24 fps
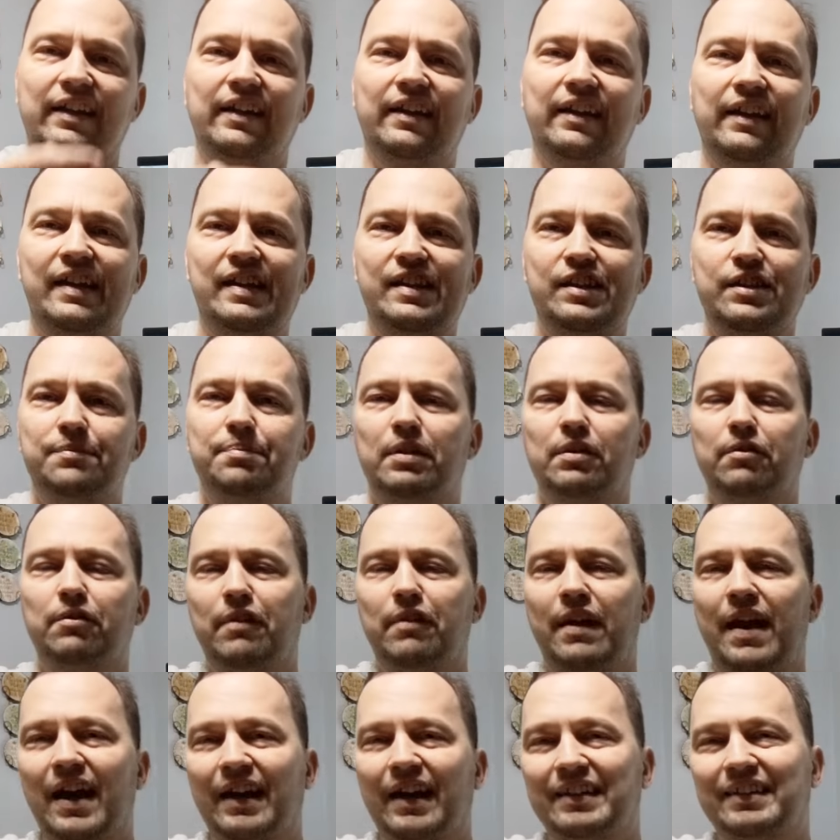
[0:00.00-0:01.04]
and you put a
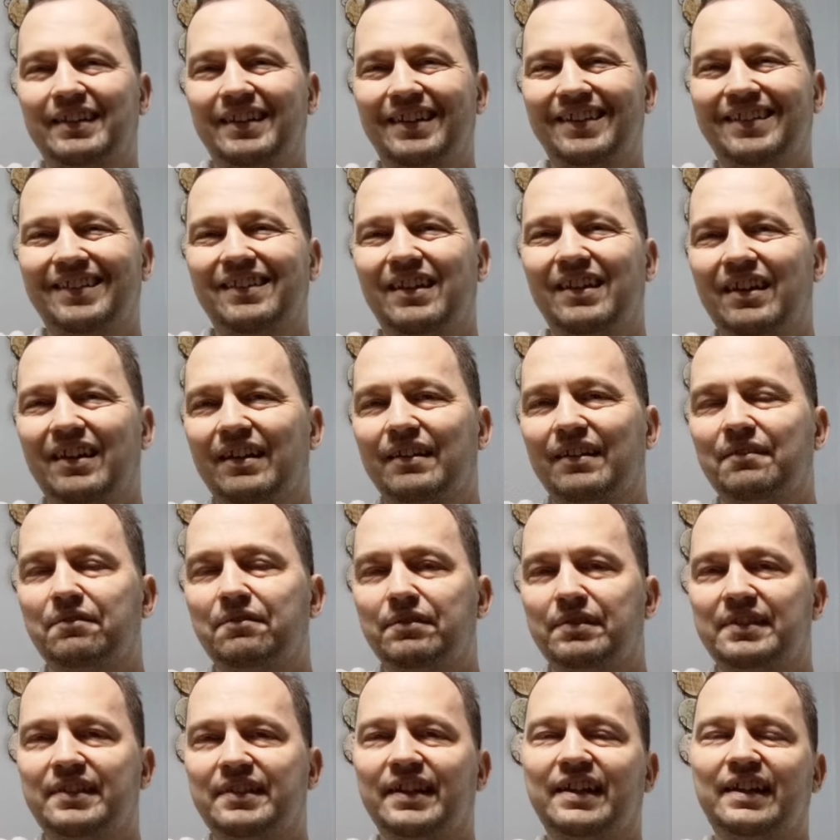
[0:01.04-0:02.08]
reactant
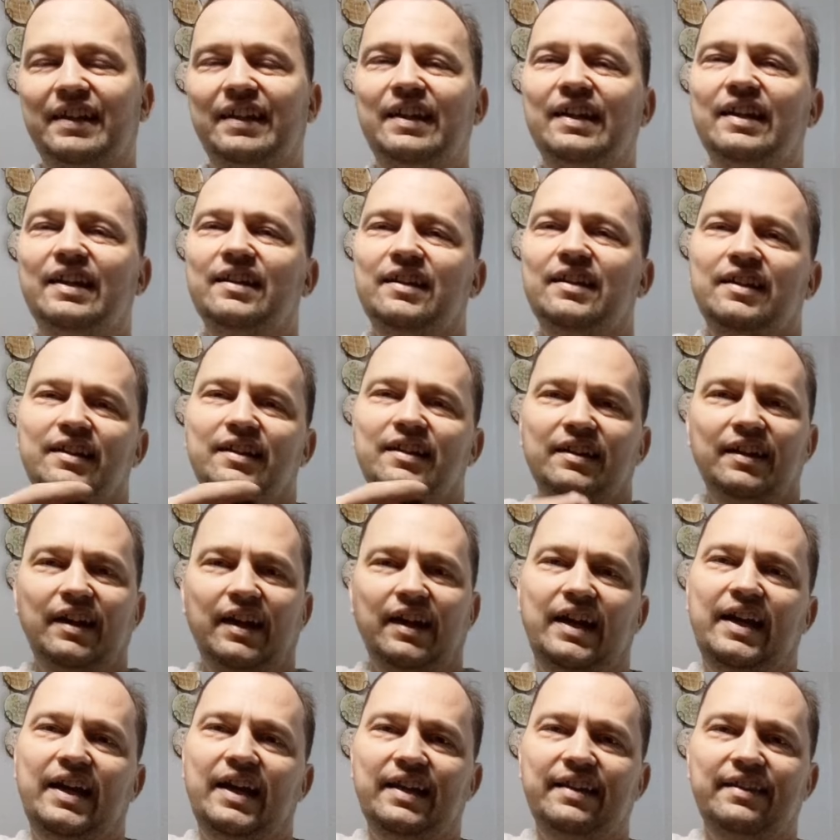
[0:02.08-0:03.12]
stick in it,
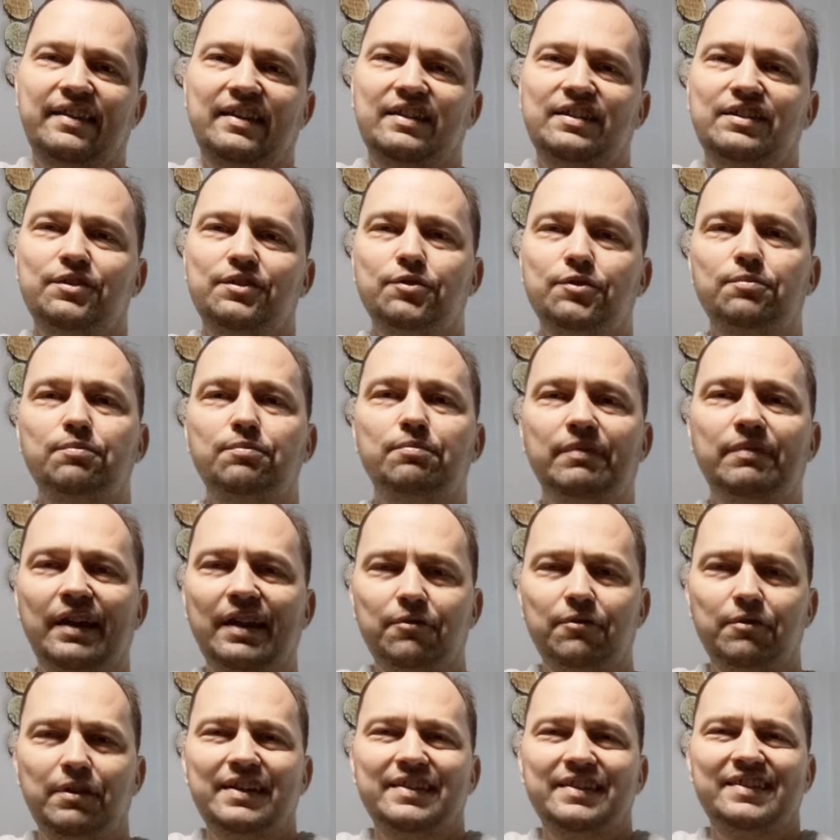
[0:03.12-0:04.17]
and then
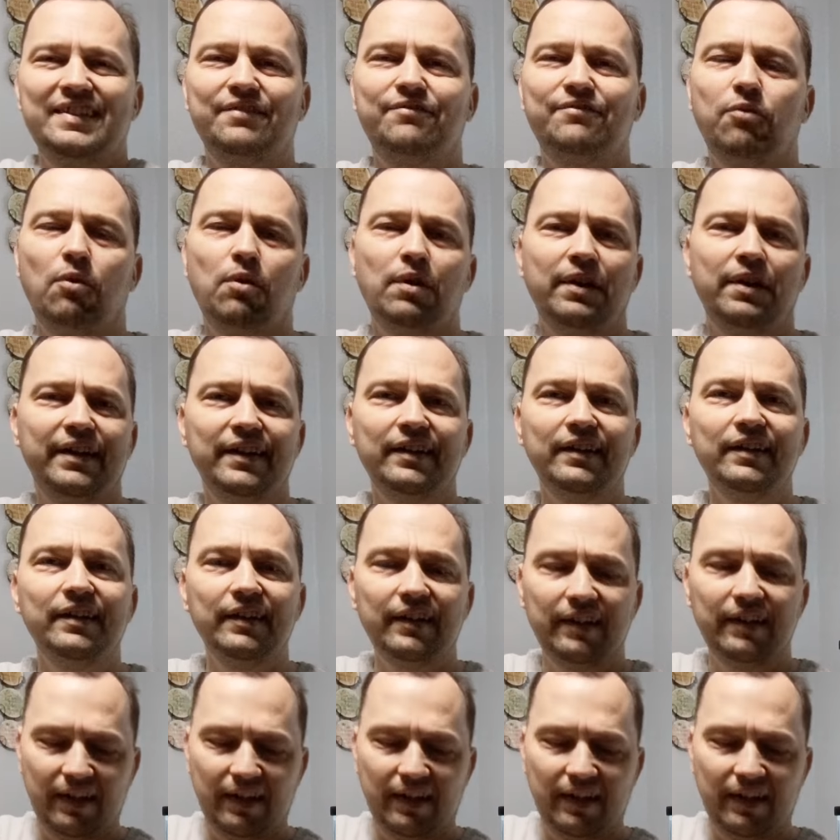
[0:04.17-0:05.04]
it reads it for you.